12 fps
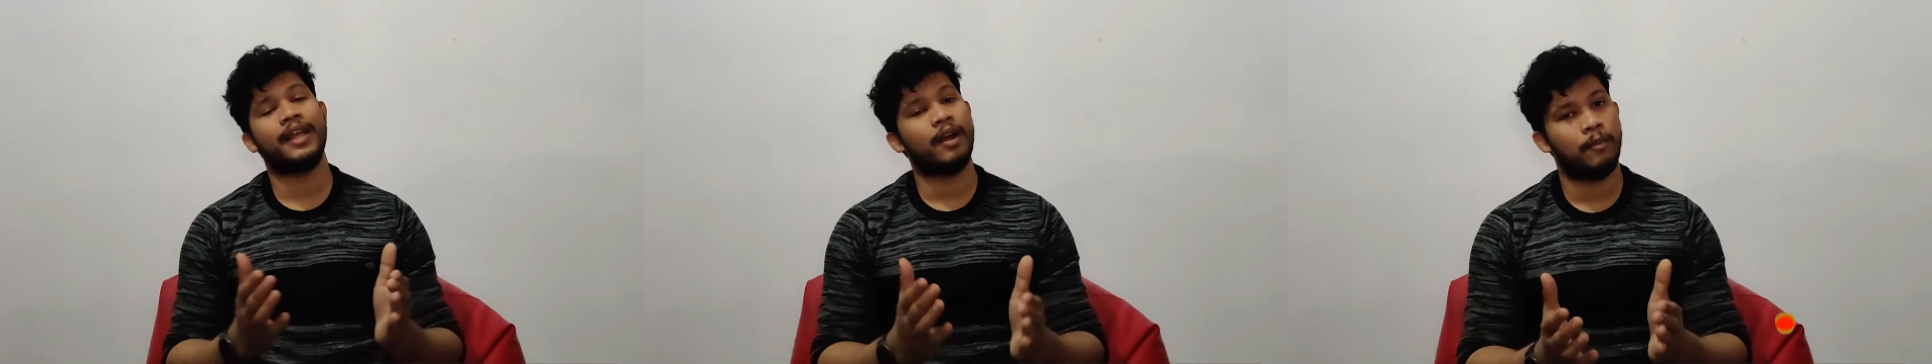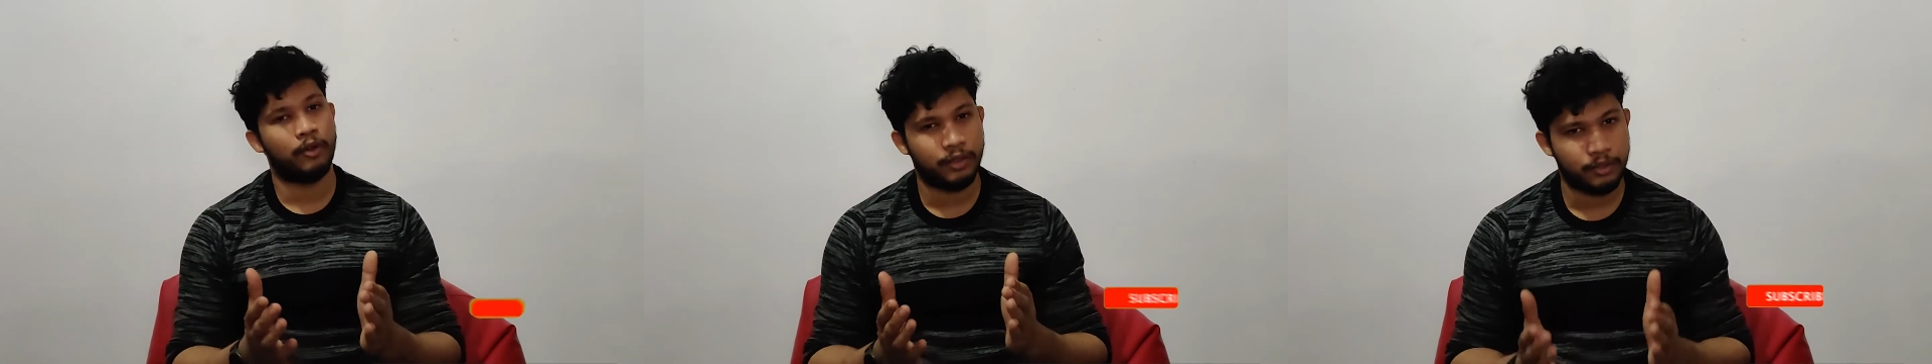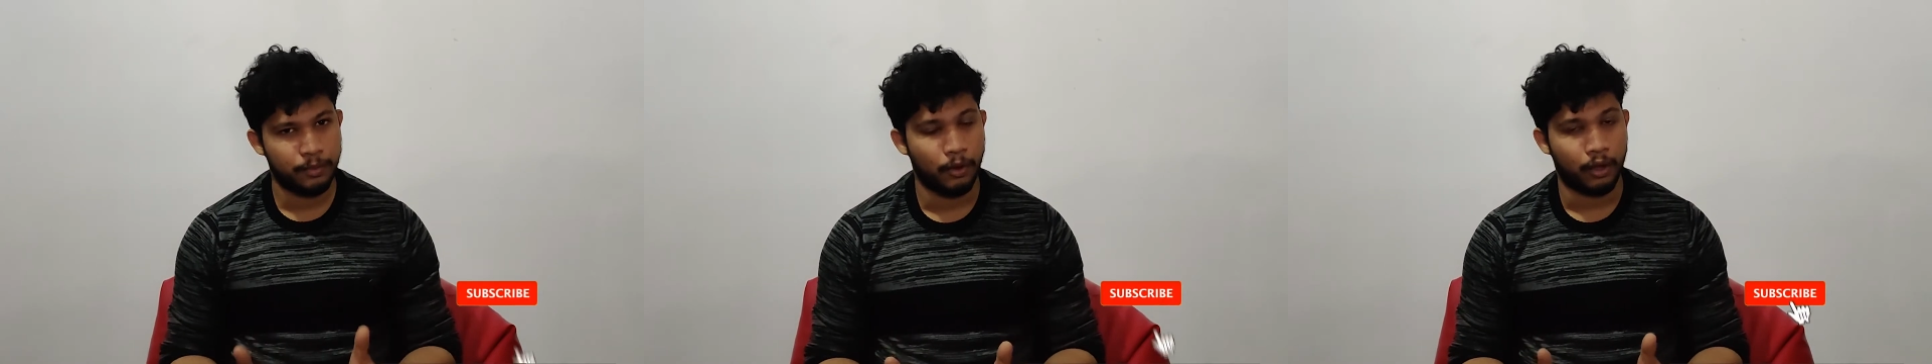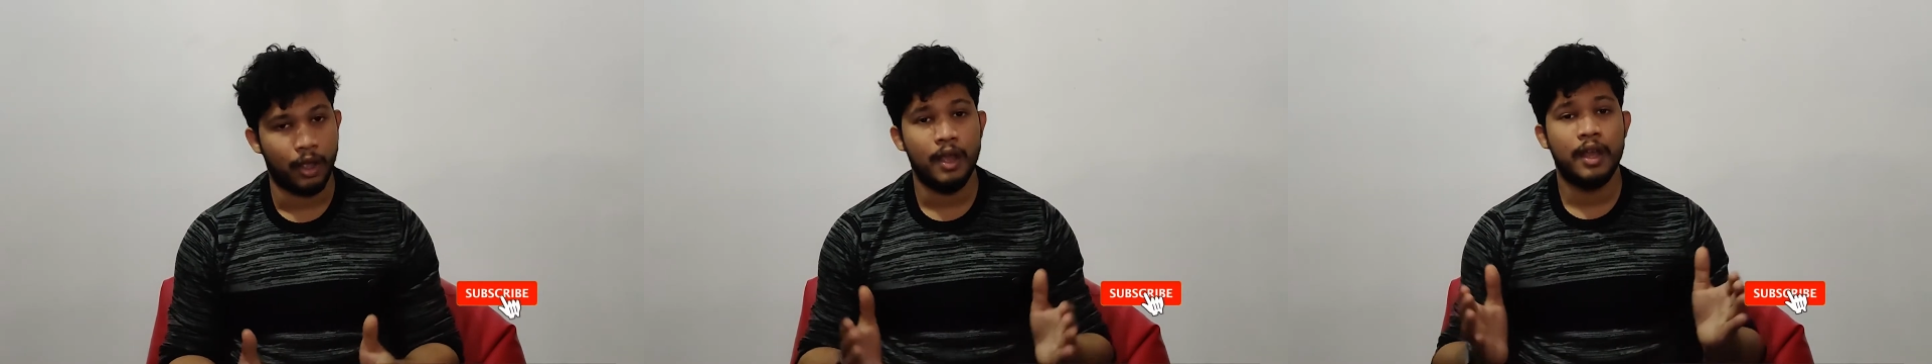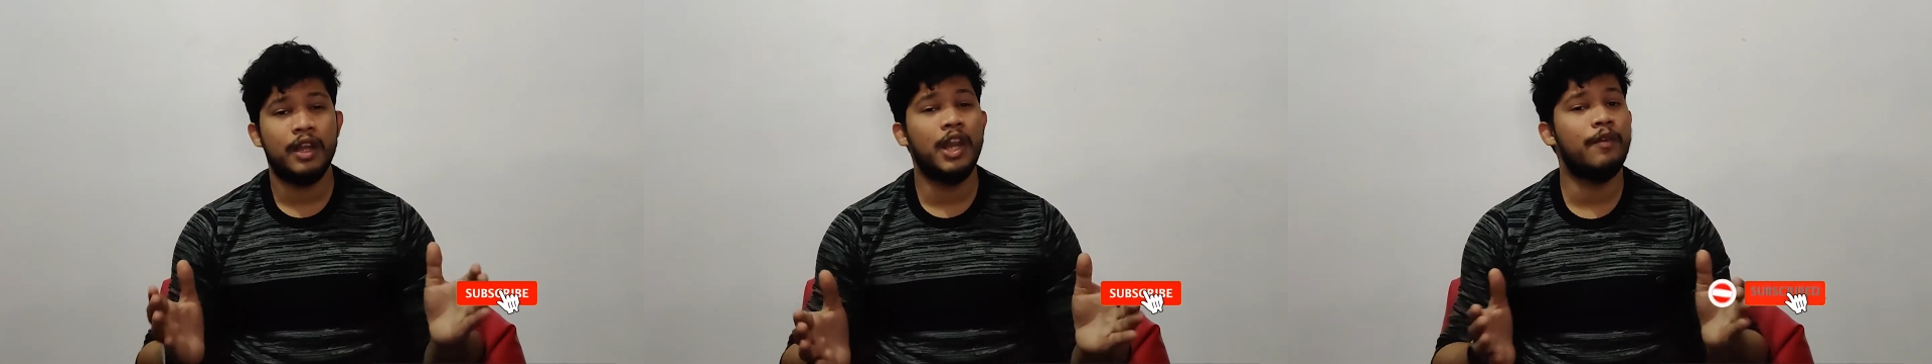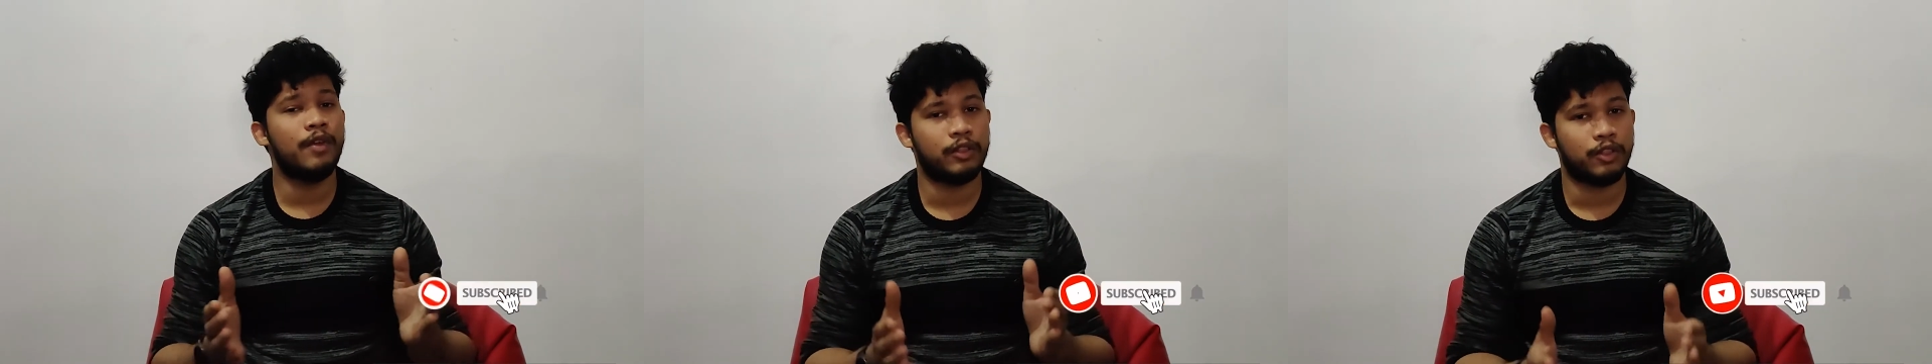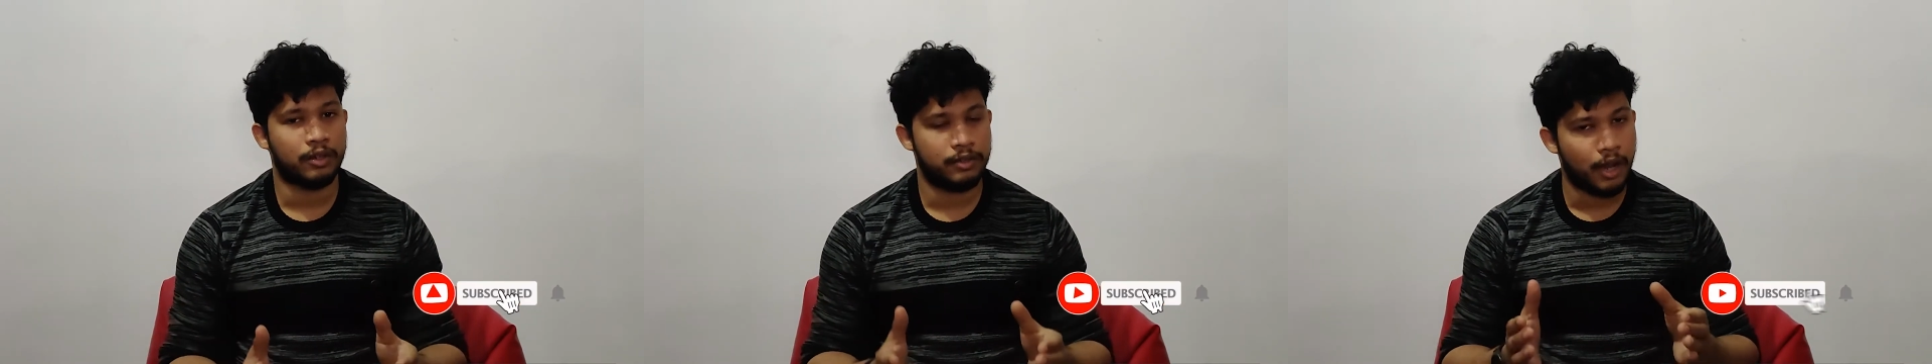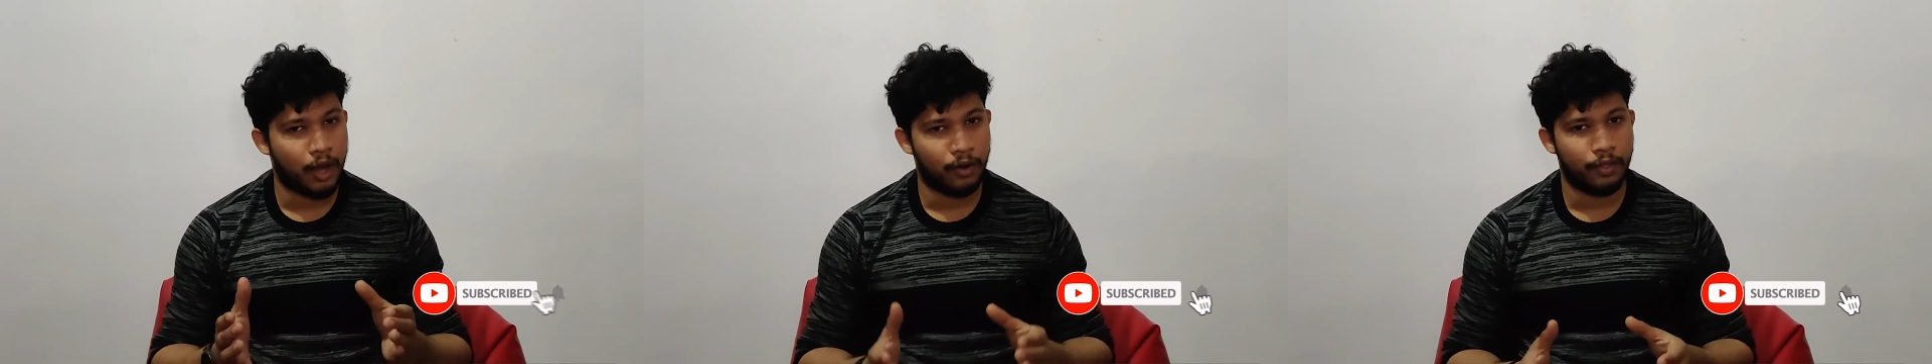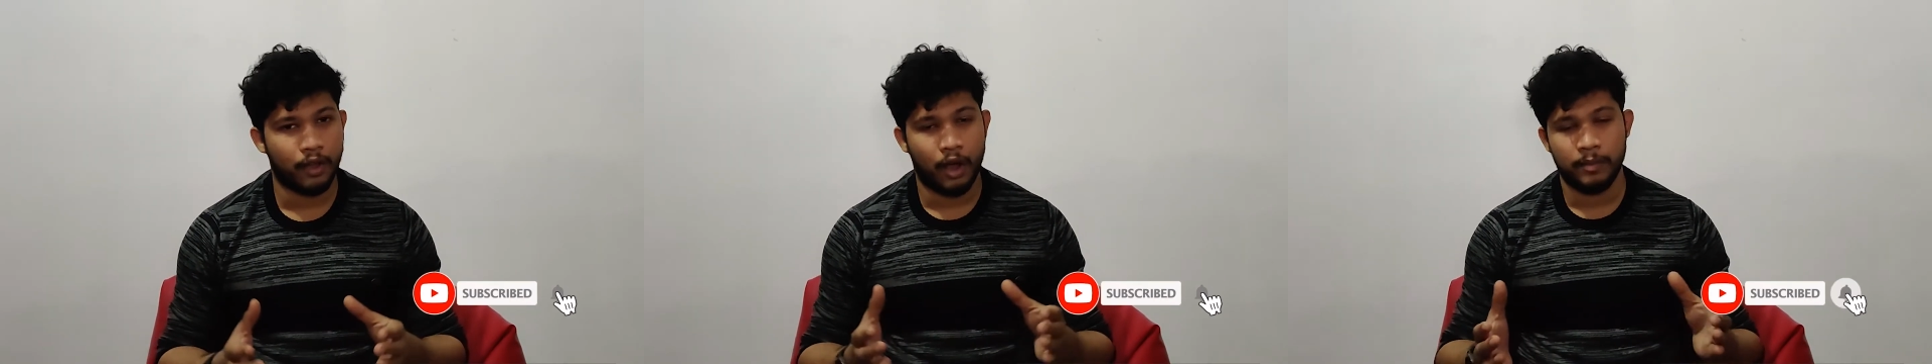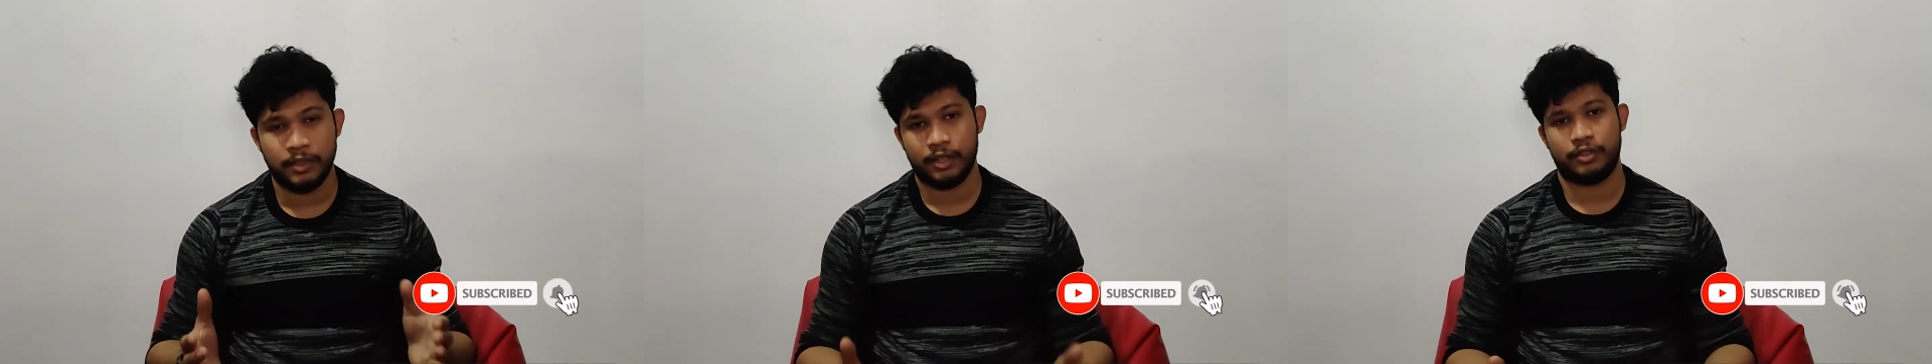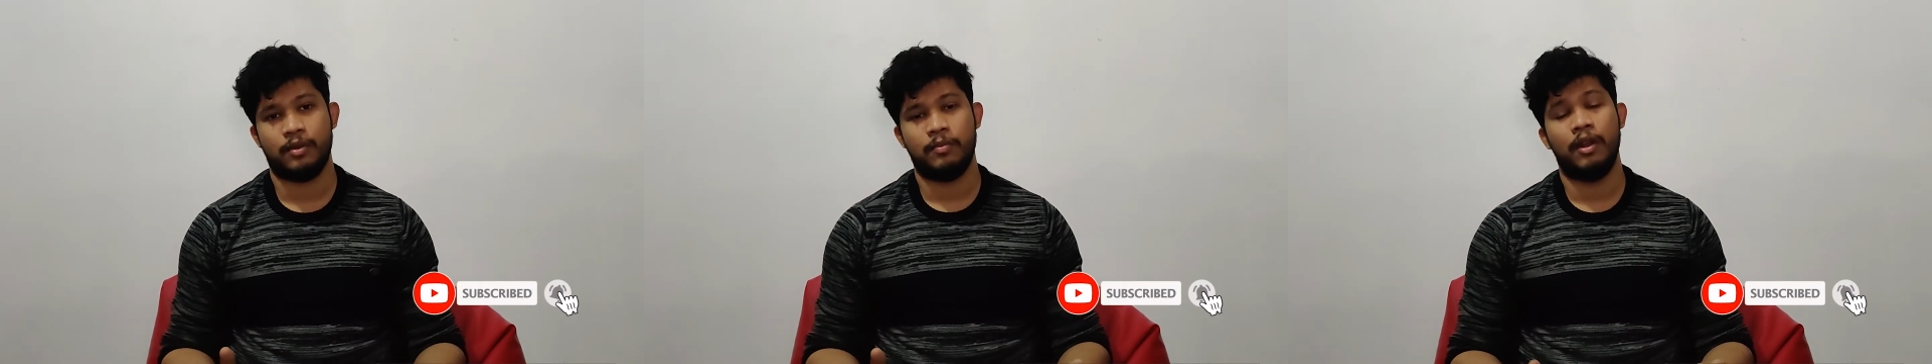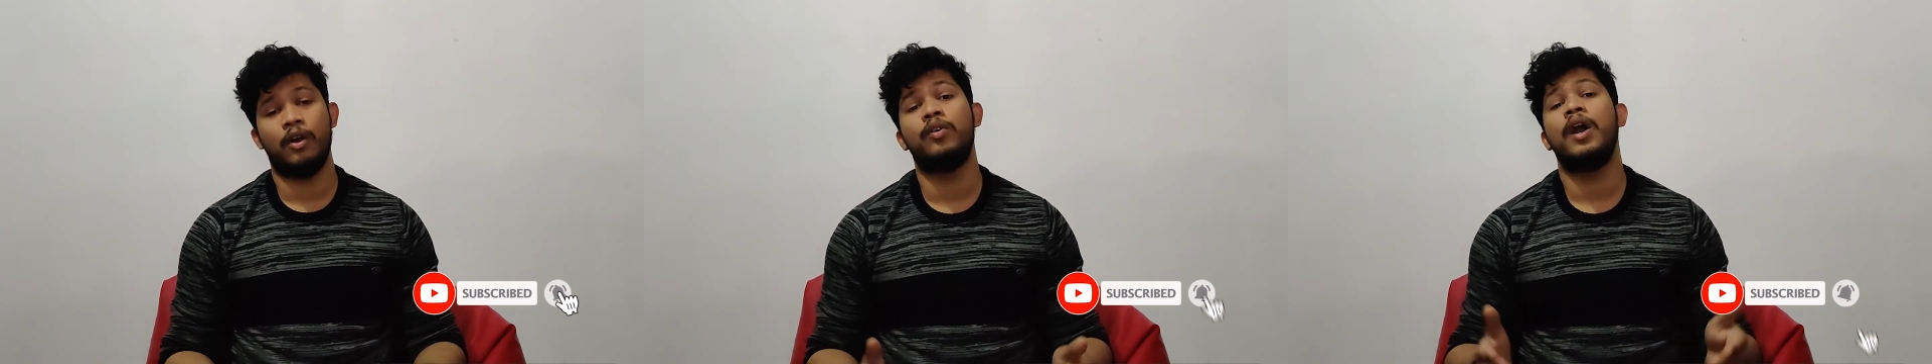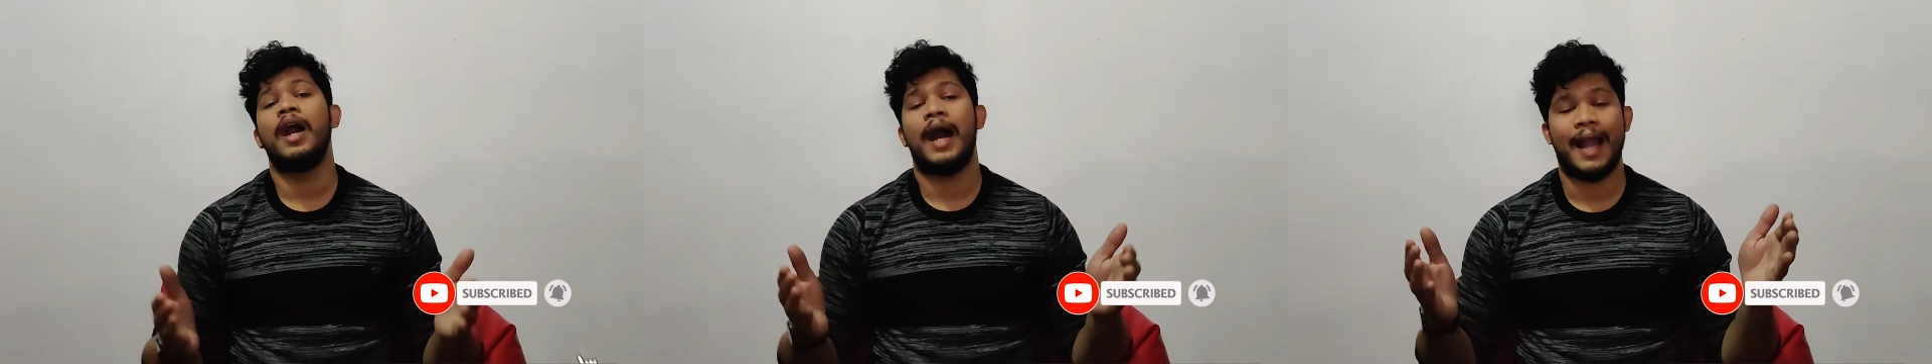think about this book? Leave your thoughts down in the comment section below.